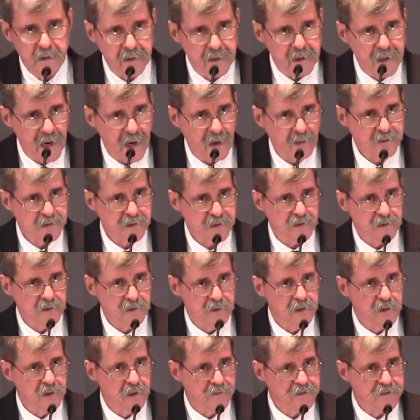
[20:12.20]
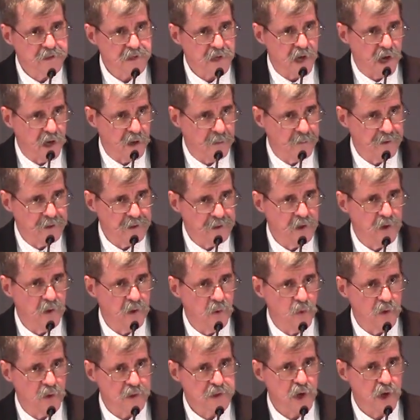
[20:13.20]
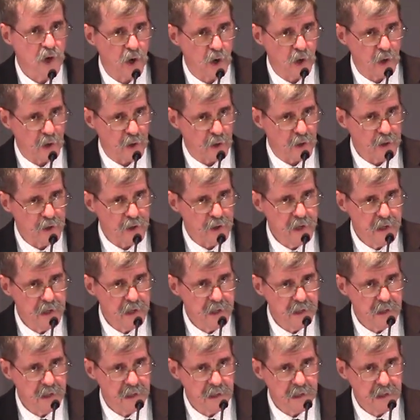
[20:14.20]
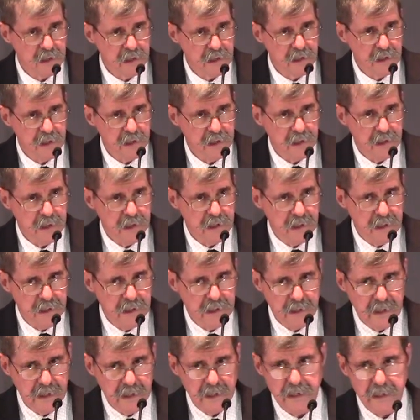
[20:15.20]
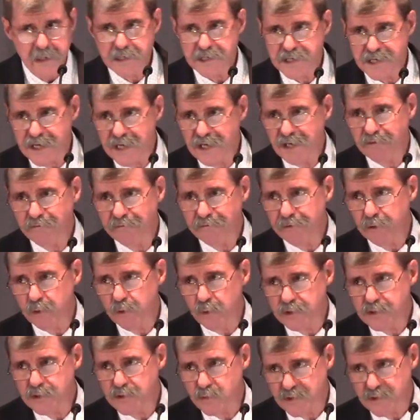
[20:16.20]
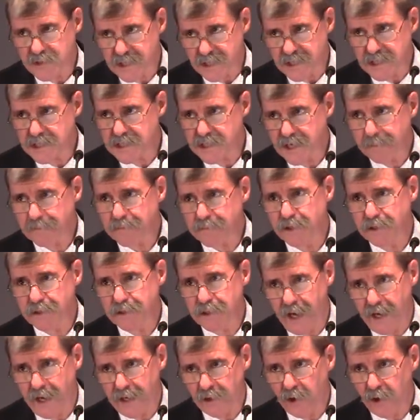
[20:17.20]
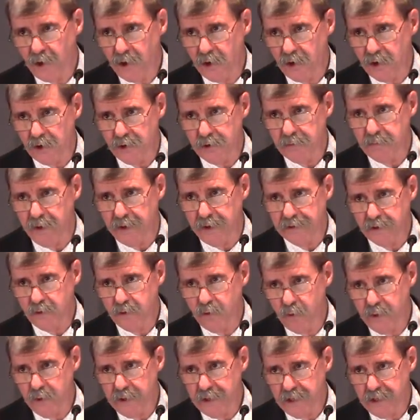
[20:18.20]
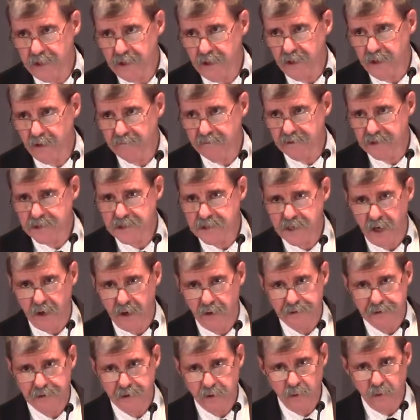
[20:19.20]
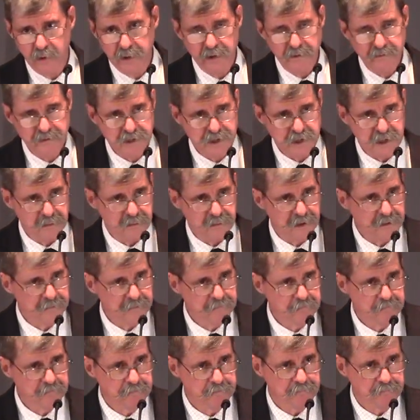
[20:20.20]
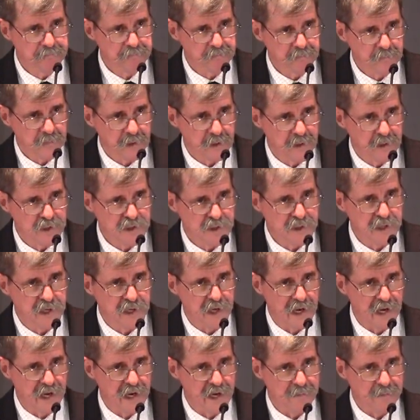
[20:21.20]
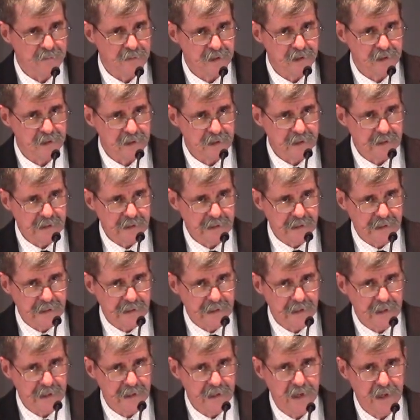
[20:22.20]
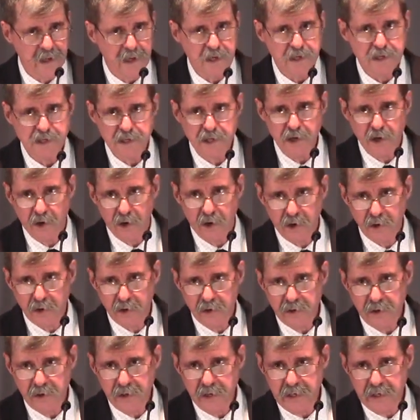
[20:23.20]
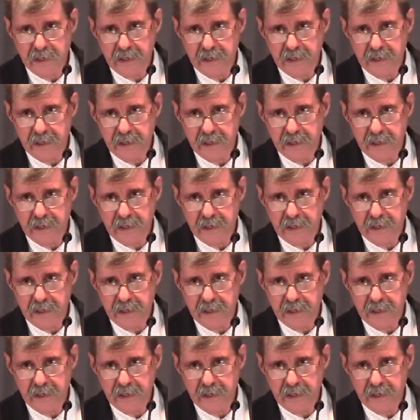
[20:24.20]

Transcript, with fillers: counsel of Solomon was heard. His influence was accepted and heard by the queen of the south, the queen of Sheba. She came, she heard.